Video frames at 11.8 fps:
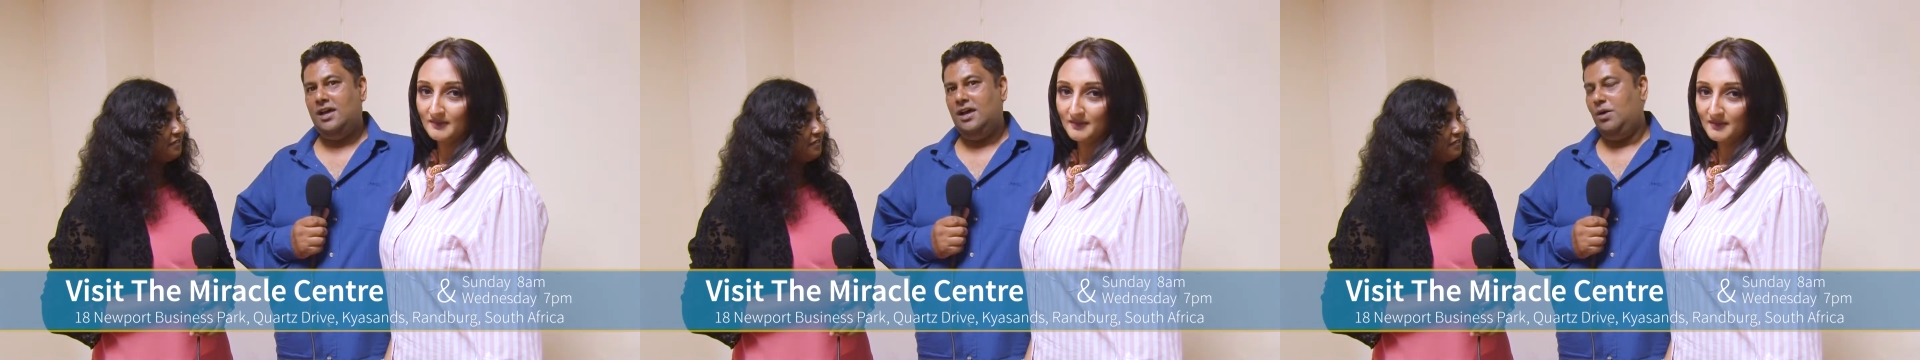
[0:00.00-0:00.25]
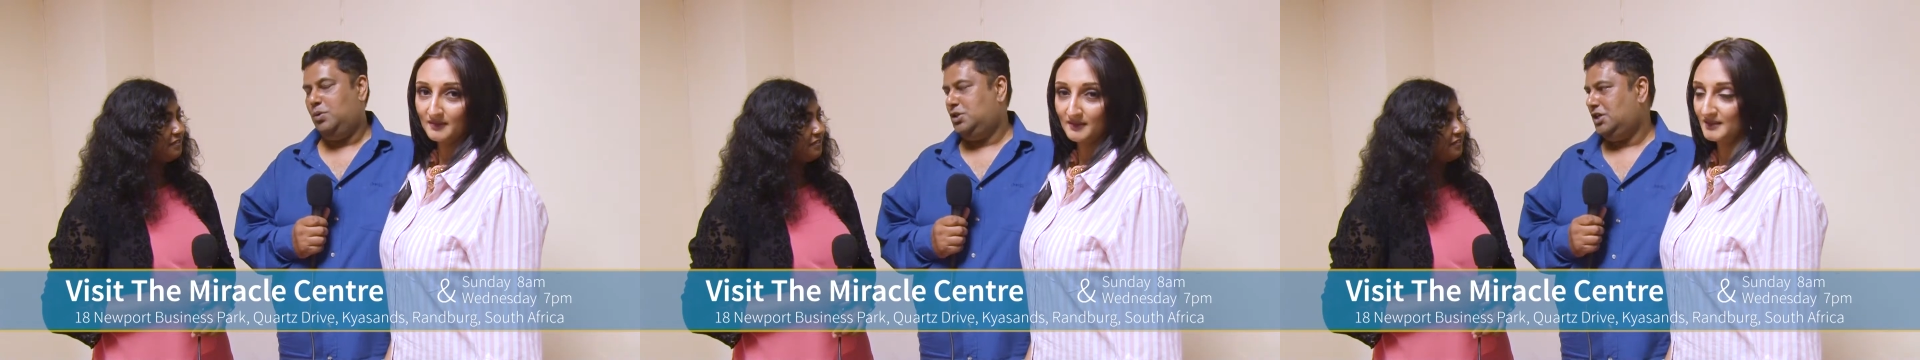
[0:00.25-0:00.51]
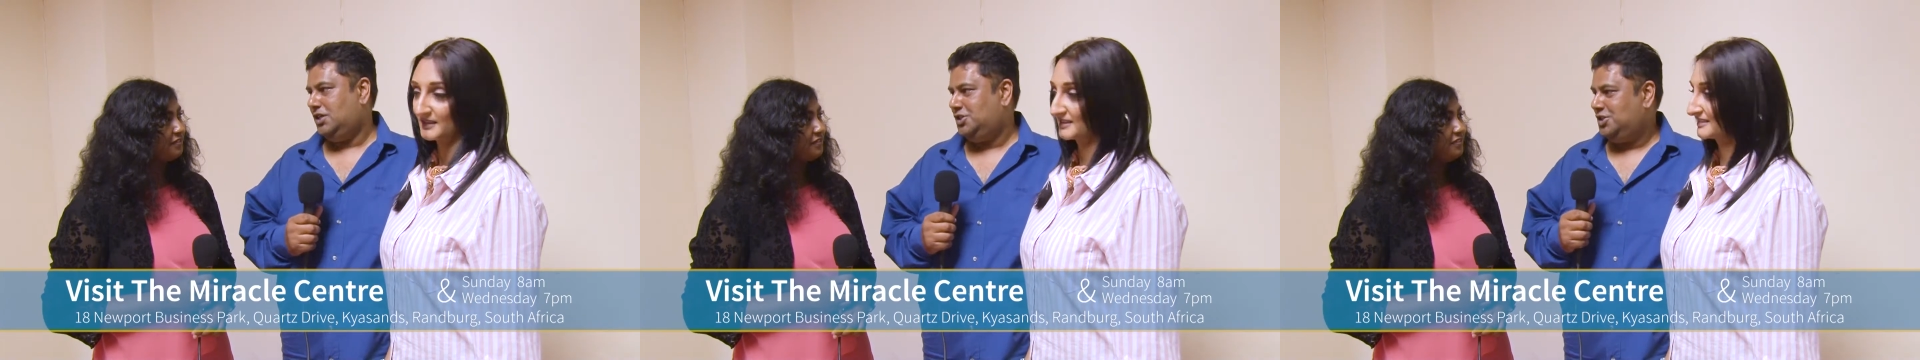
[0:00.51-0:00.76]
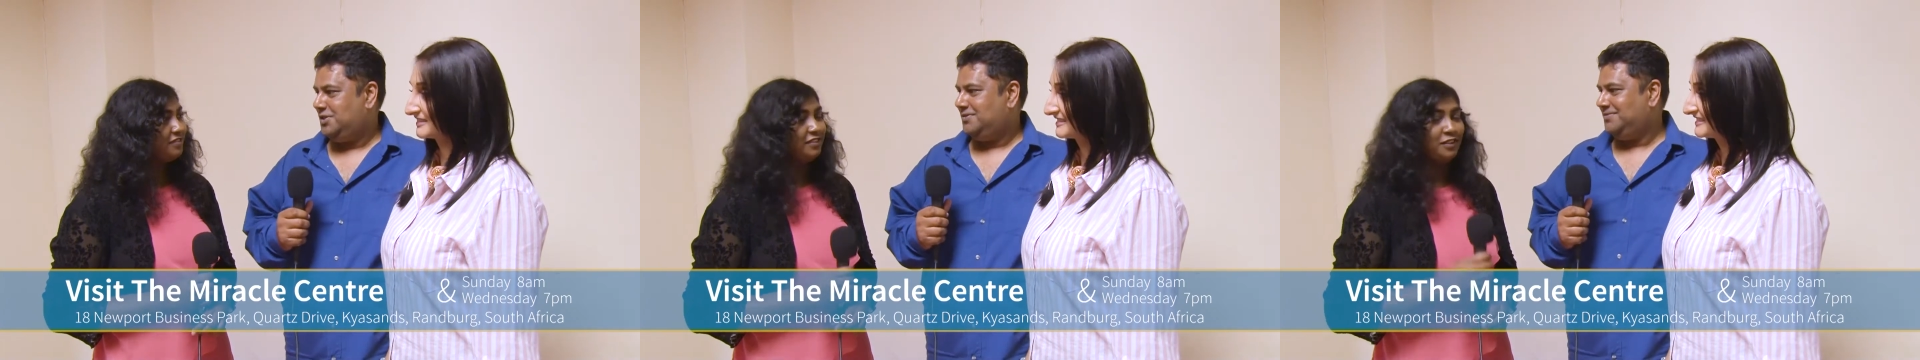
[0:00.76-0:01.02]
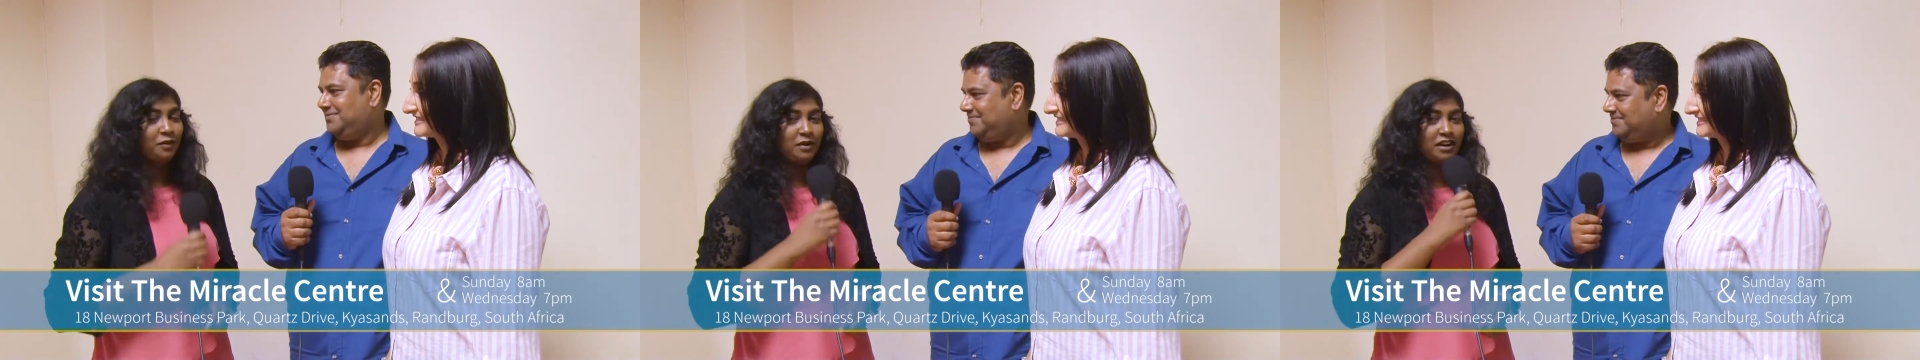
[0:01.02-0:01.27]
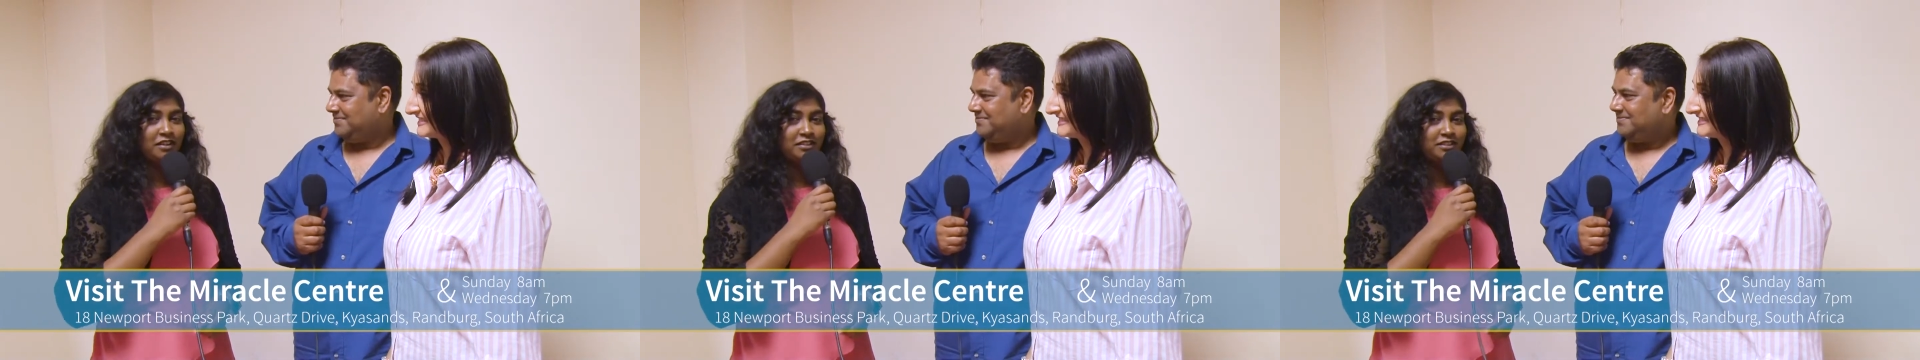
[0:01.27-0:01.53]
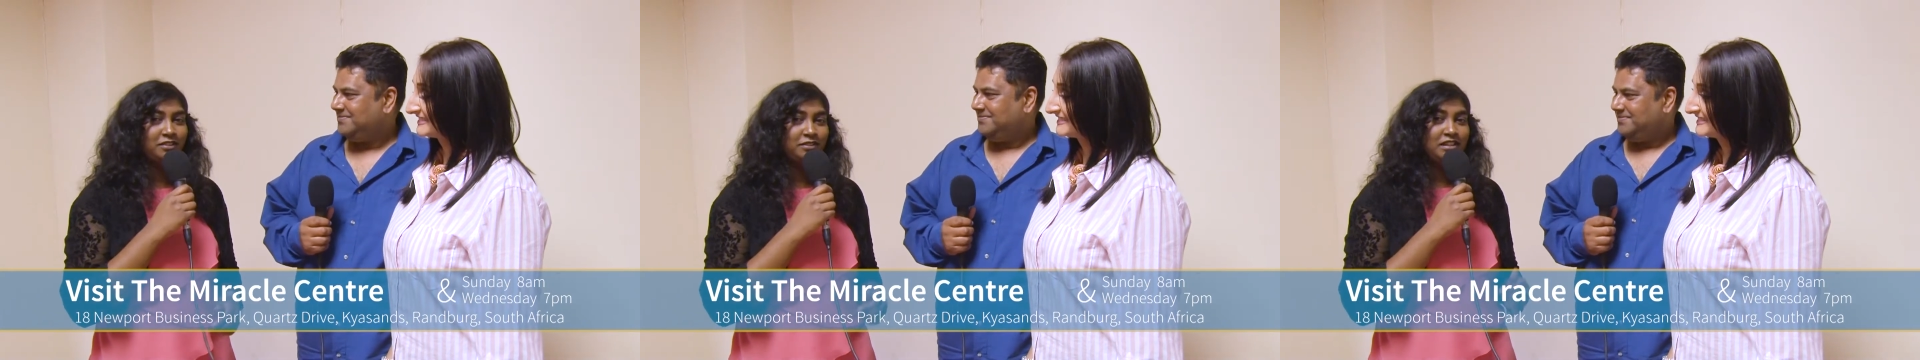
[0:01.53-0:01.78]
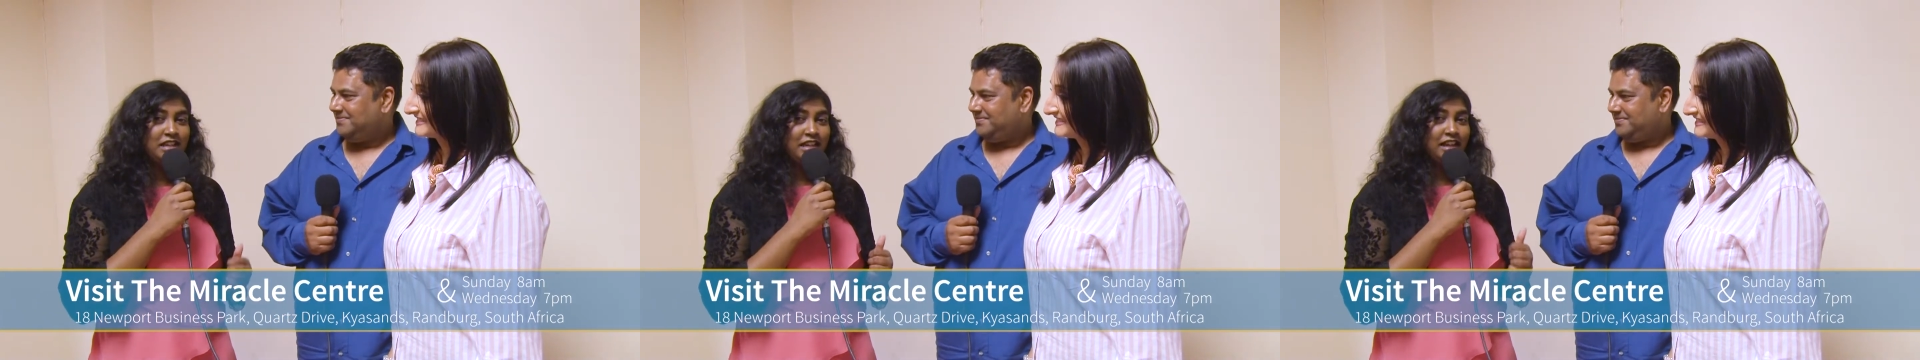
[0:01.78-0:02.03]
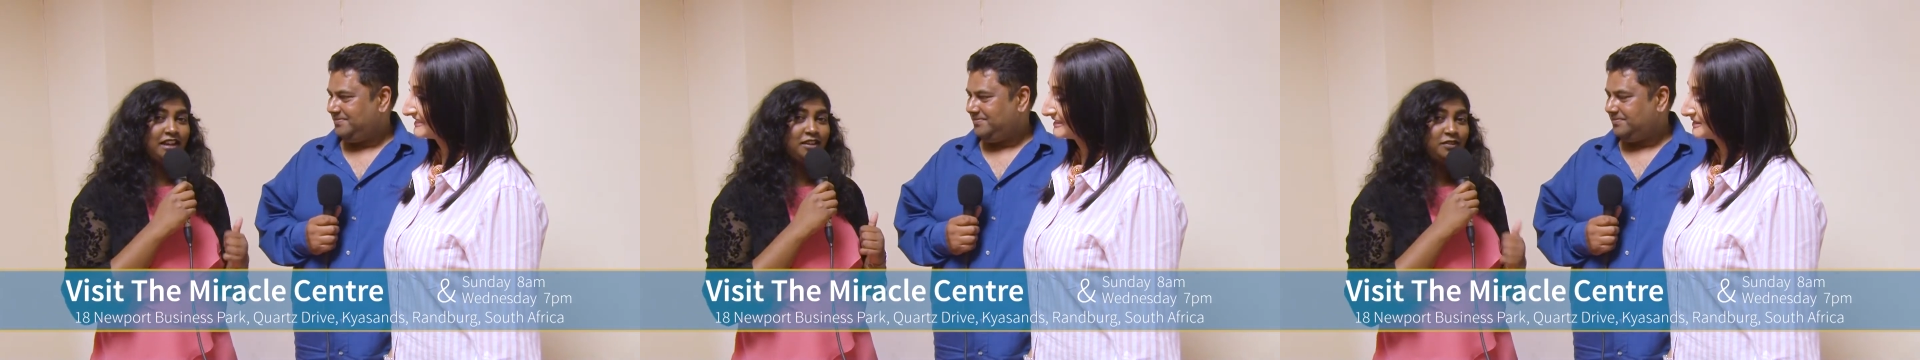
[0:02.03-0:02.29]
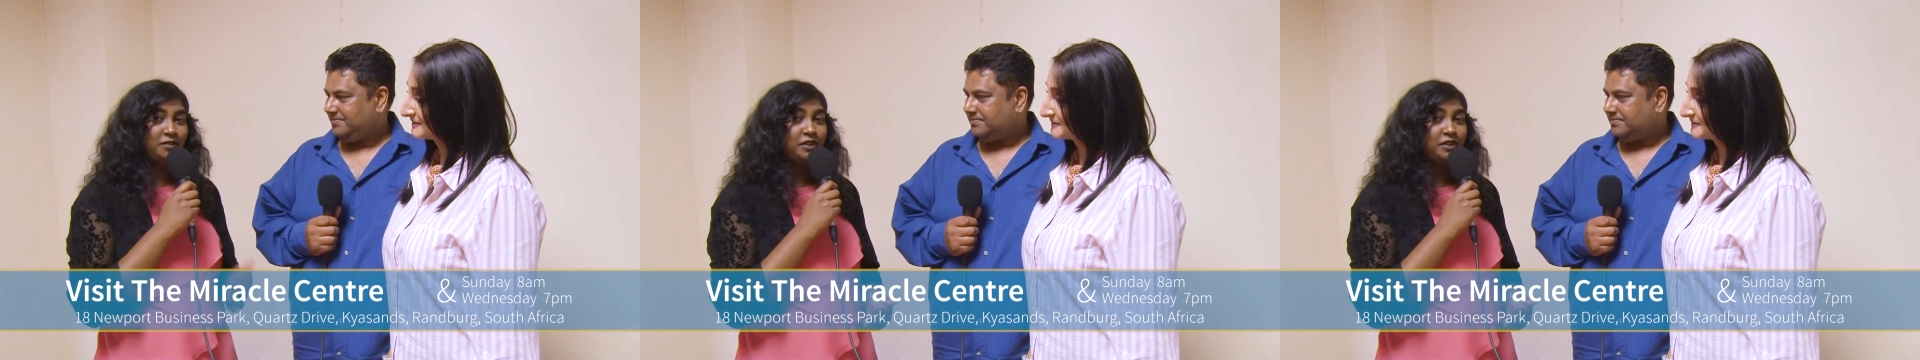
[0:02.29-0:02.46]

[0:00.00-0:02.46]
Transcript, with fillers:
Speaker 1: our church
Speaker 2: wow so as you